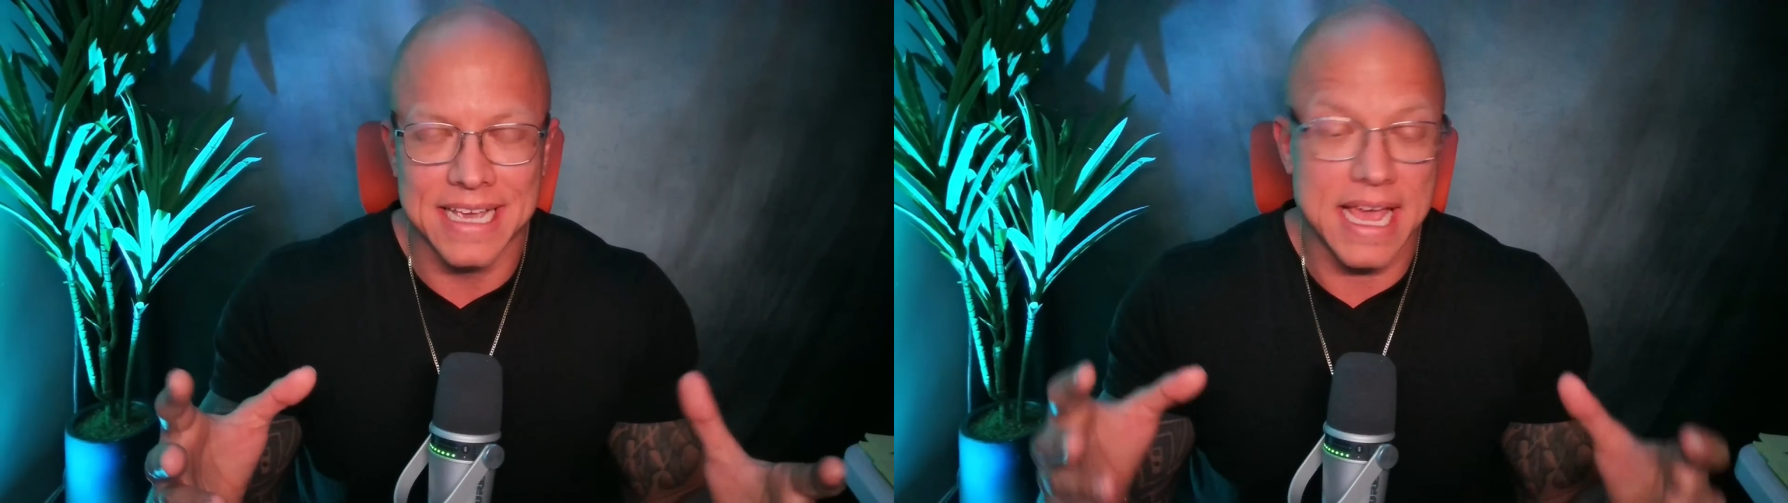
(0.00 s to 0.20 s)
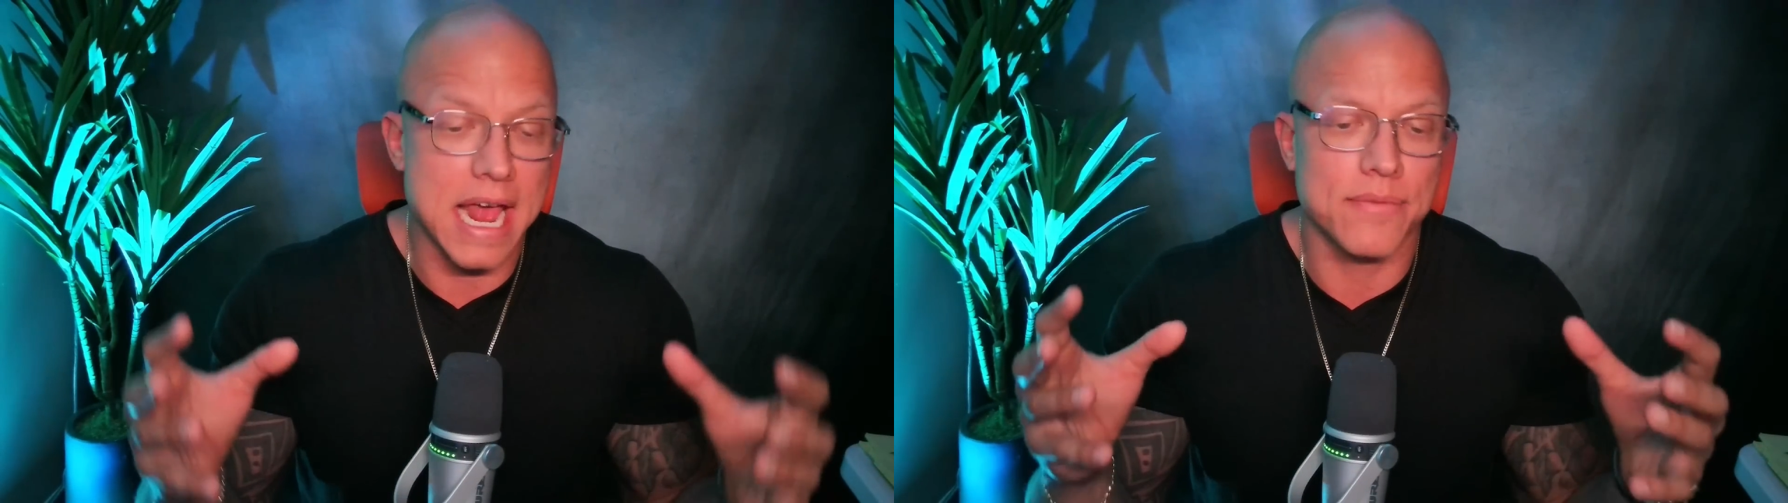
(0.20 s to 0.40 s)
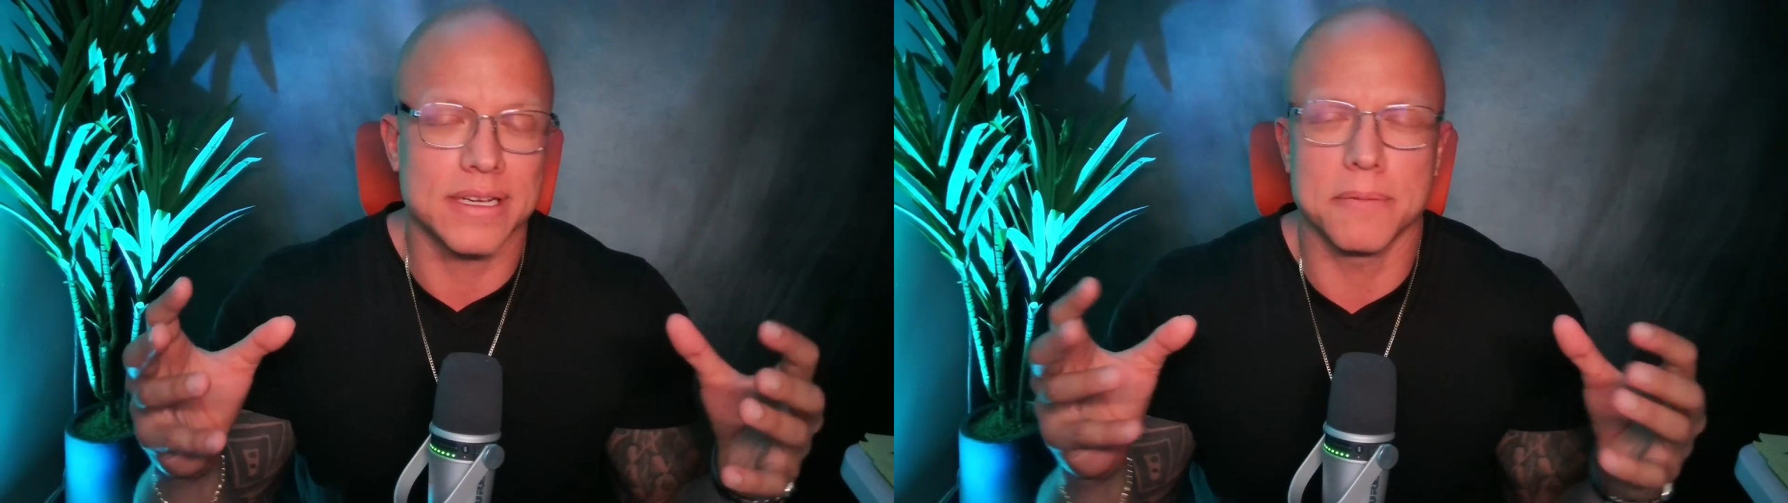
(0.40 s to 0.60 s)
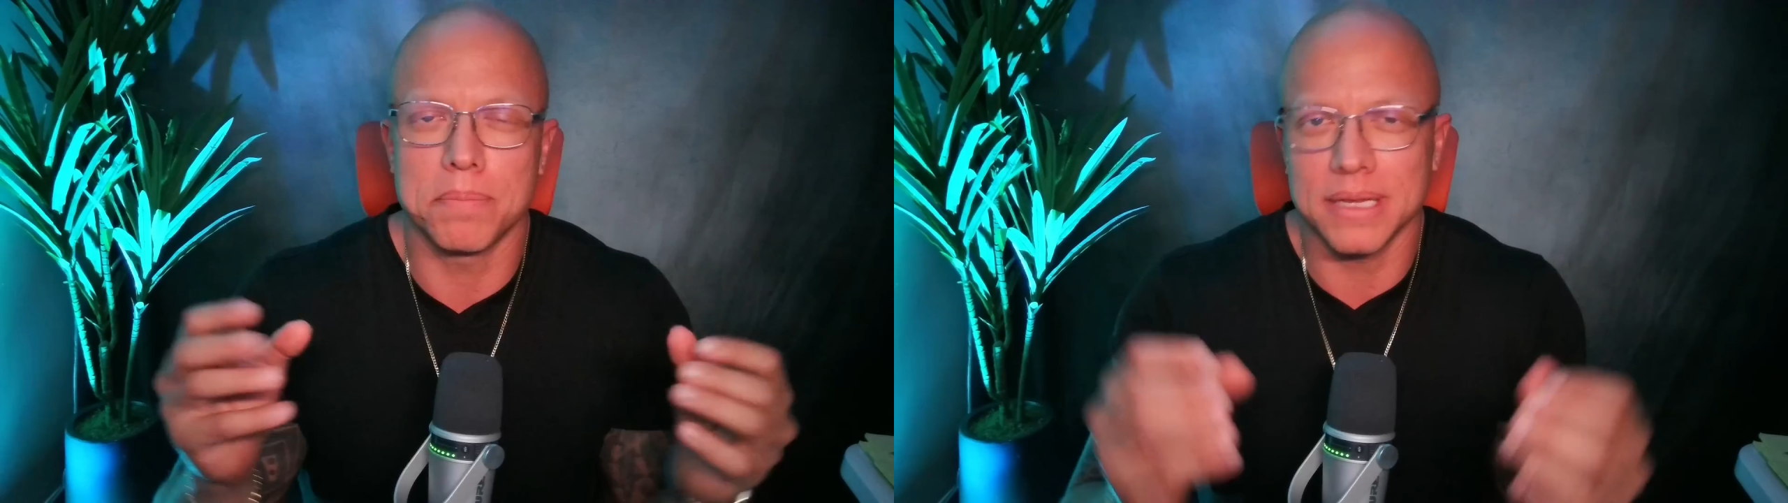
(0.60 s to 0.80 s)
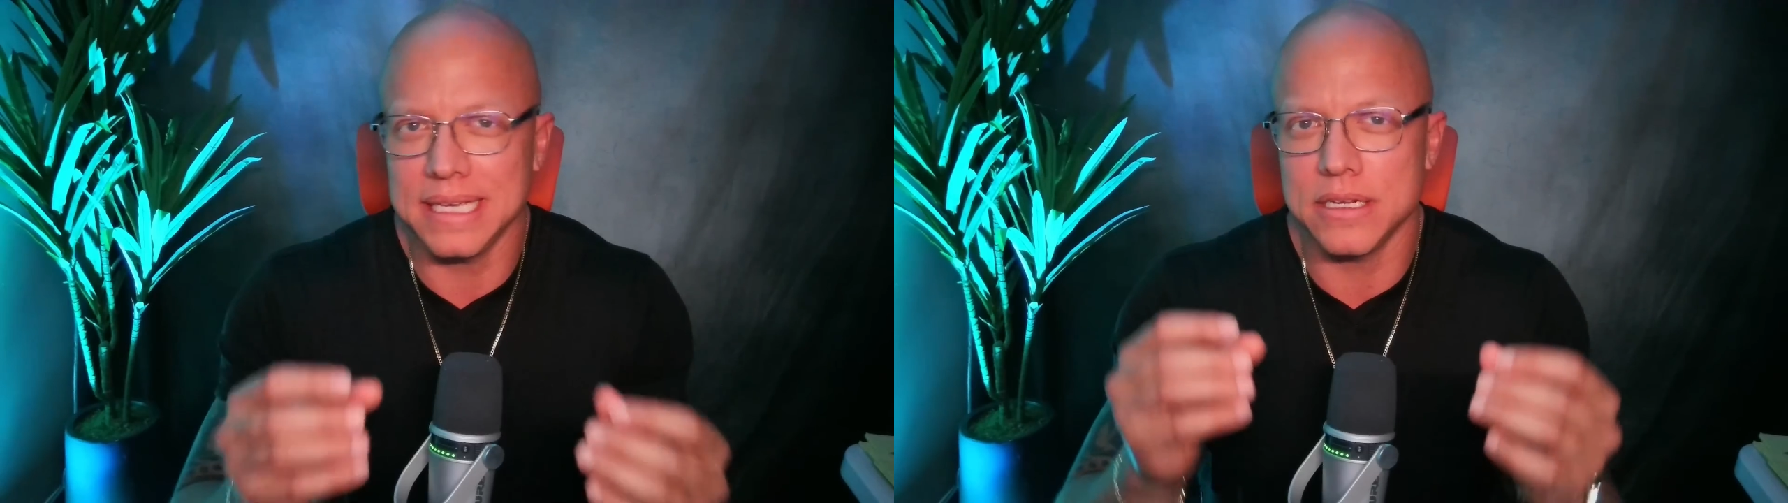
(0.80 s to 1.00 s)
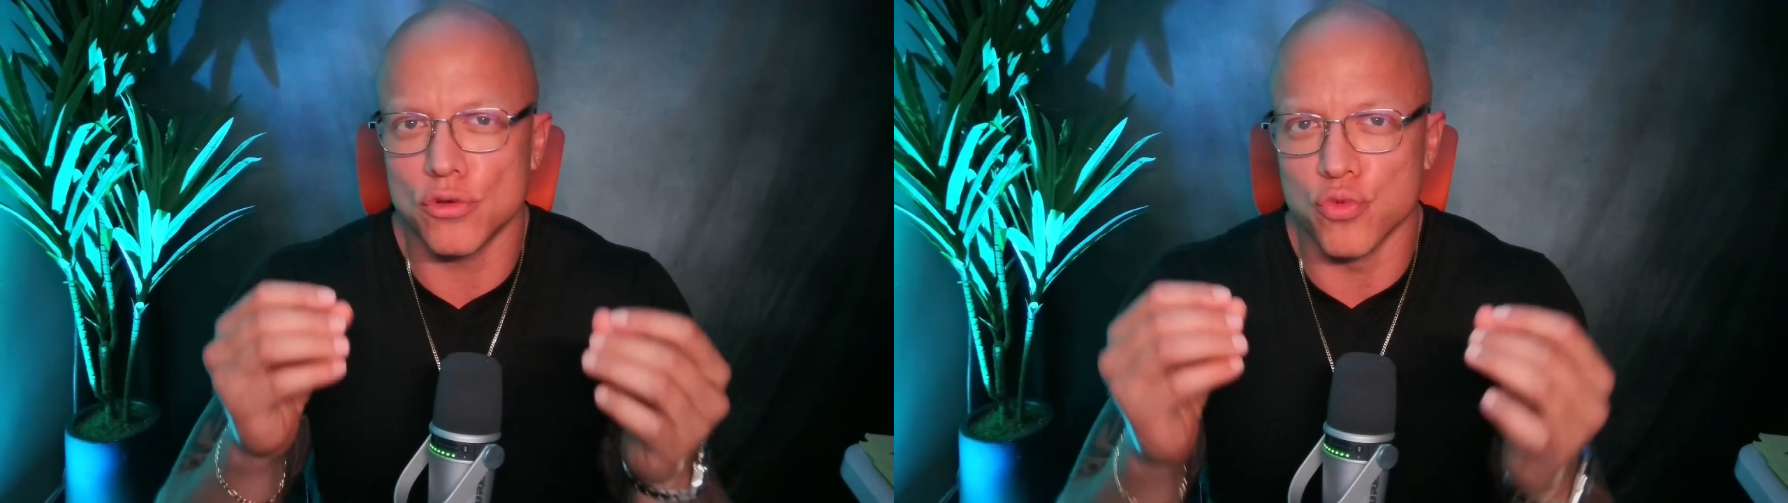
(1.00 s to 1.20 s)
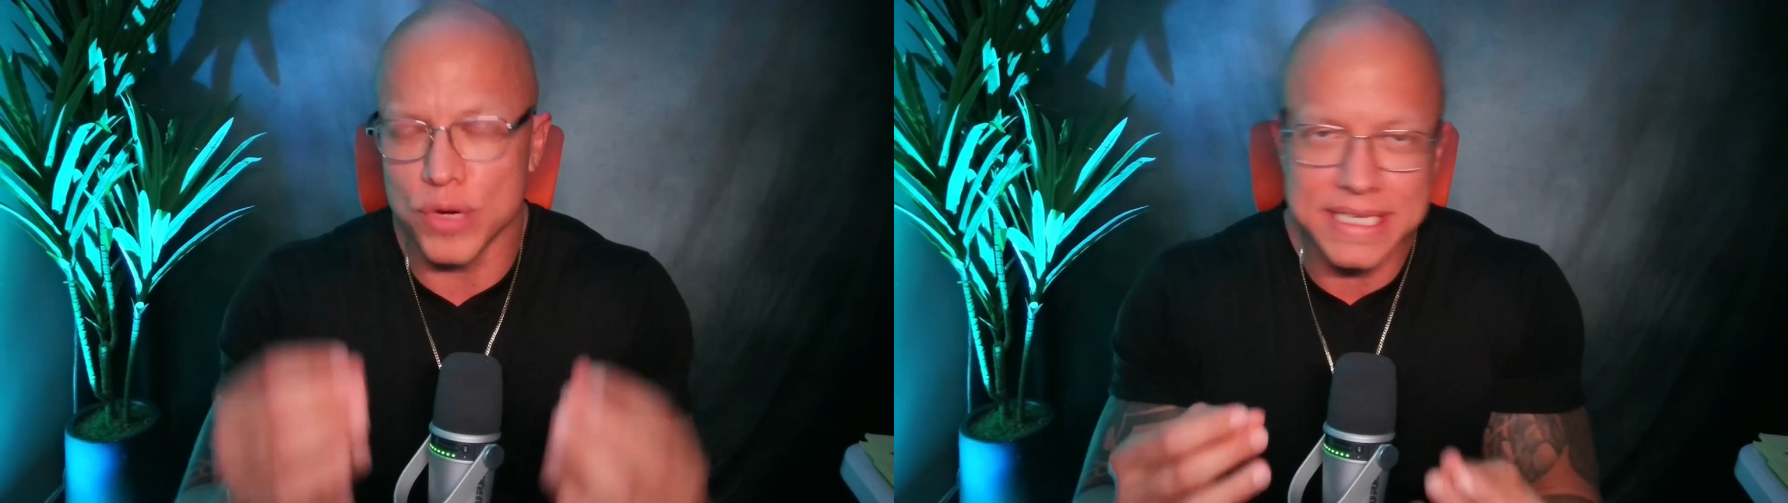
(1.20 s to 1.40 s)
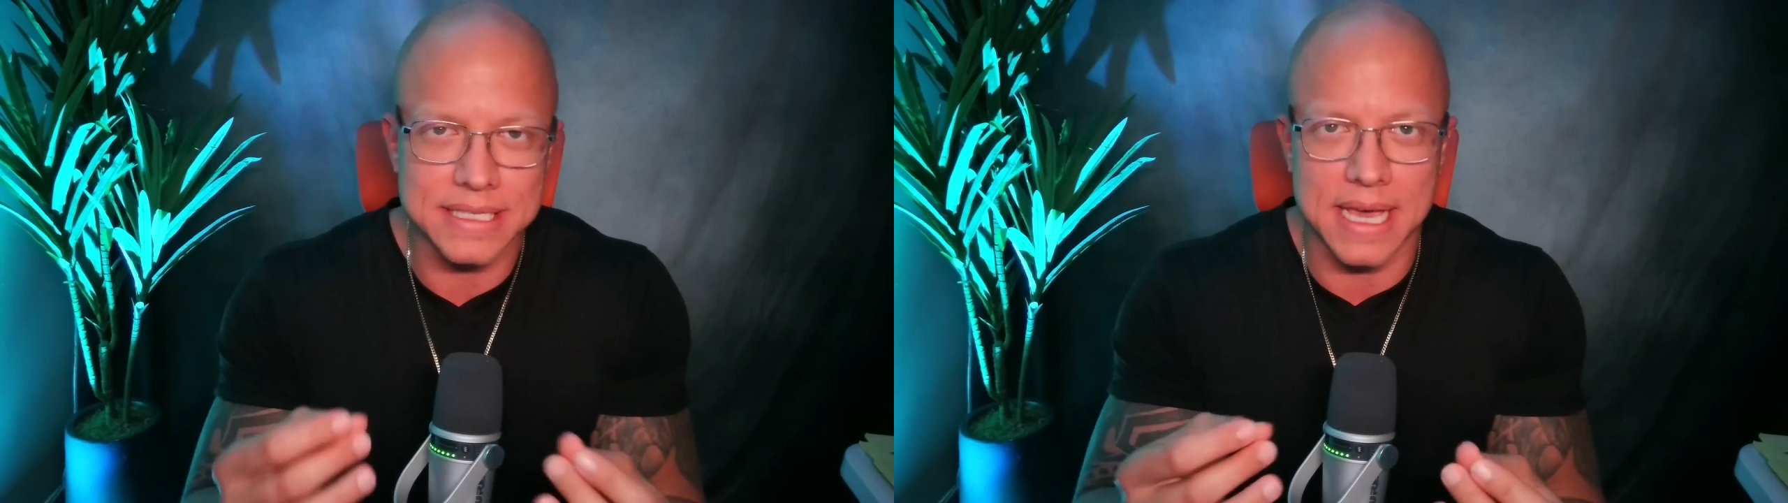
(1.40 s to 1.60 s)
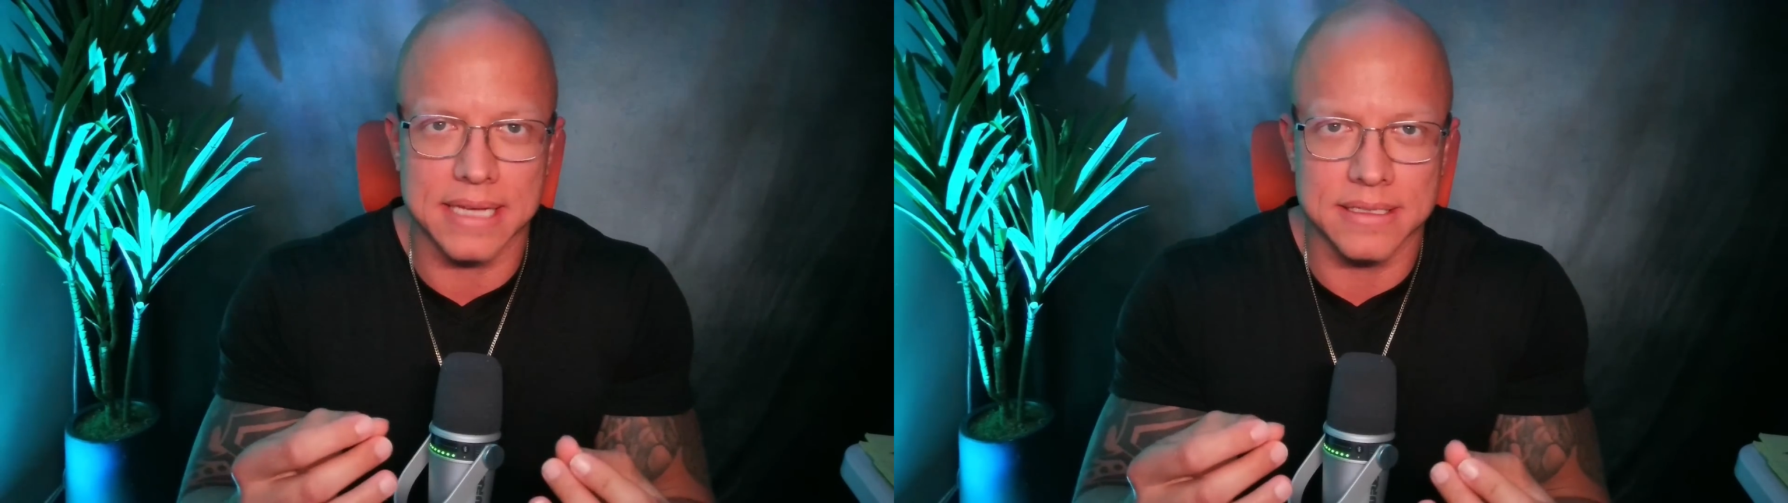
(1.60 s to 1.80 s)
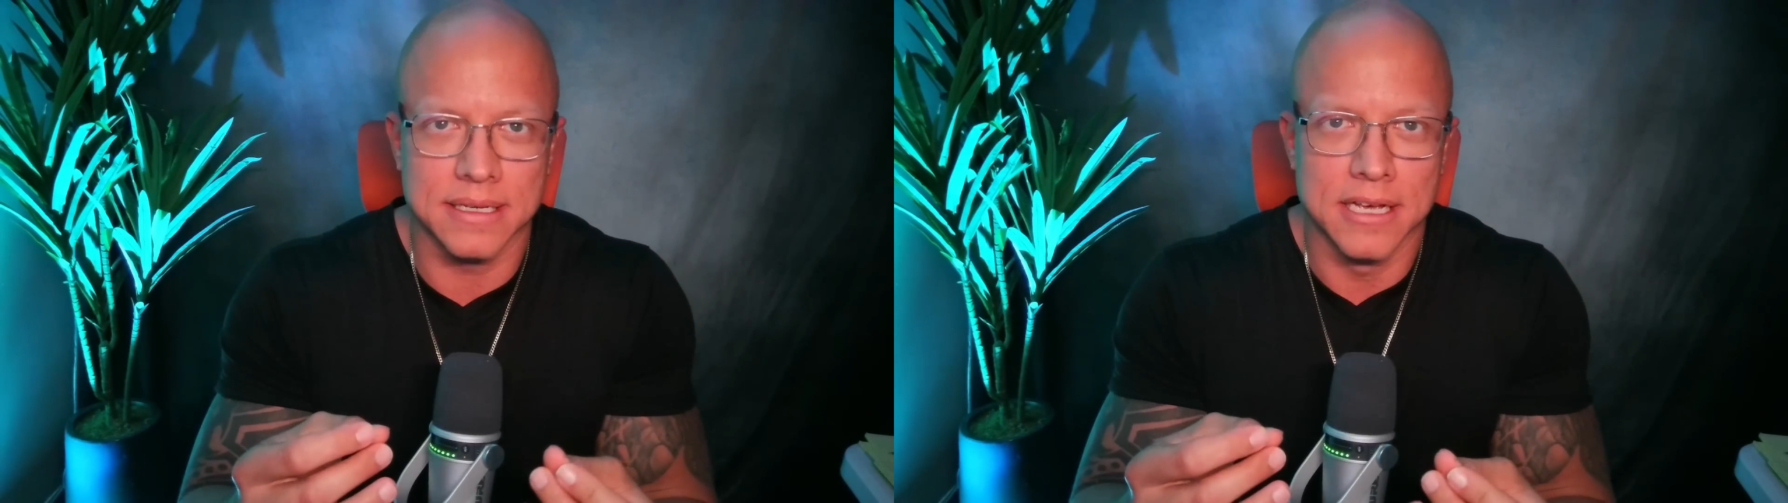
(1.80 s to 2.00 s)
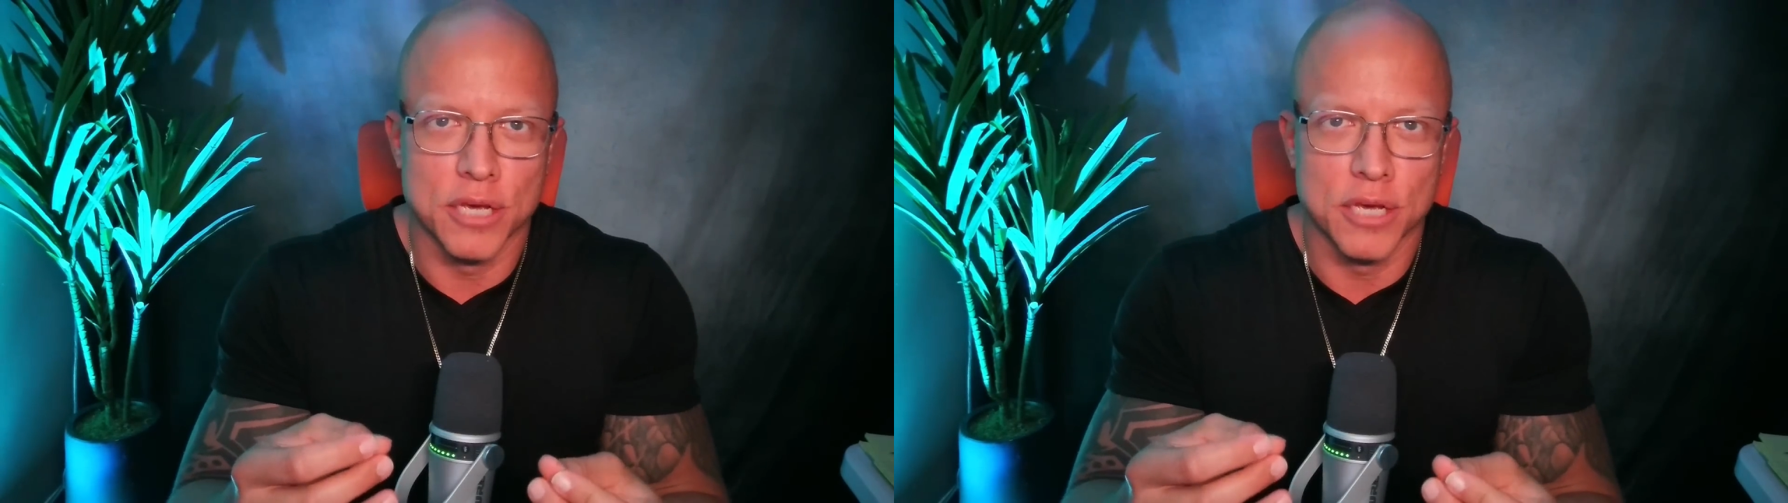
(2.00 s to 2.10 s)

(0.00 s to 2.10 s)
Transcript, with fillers: and have a complete reset